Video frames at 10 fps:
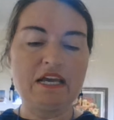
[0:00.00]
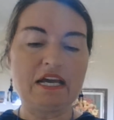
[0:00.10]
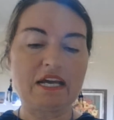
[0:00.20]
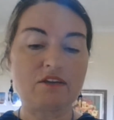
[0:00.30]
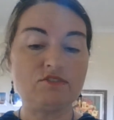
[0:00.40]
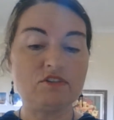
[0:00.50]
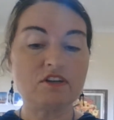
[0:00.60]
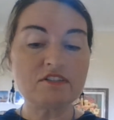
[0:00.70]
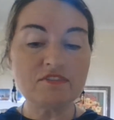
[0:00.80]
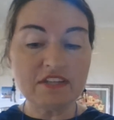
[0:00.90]
I can do
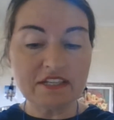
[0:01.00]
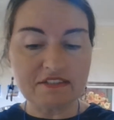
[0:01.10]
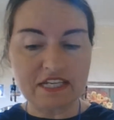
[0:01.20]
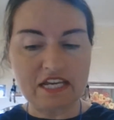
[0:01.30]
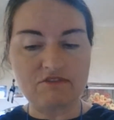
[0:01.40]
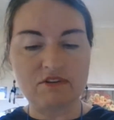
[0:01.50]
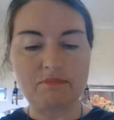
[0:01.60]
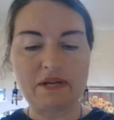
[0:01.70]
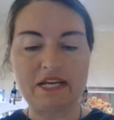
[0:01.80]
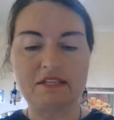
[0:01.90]
lots of things, the king
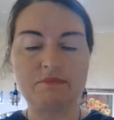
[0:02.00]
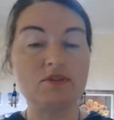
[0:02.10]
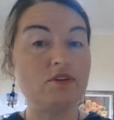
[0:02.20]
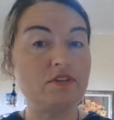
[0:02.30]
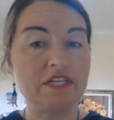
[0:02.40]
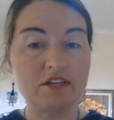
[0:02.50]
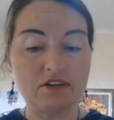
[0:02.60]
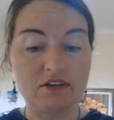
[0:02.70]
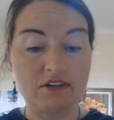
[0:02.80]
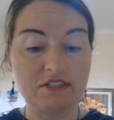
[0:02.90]
replied, but only
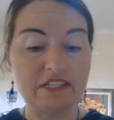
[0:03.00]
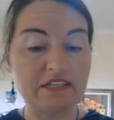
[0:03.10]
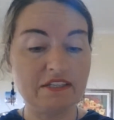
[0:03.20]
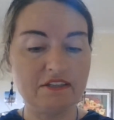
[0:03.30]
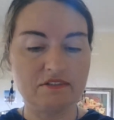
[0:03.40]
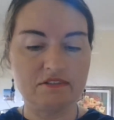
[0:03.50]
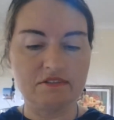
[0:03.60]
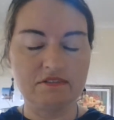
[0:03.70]
God can heal.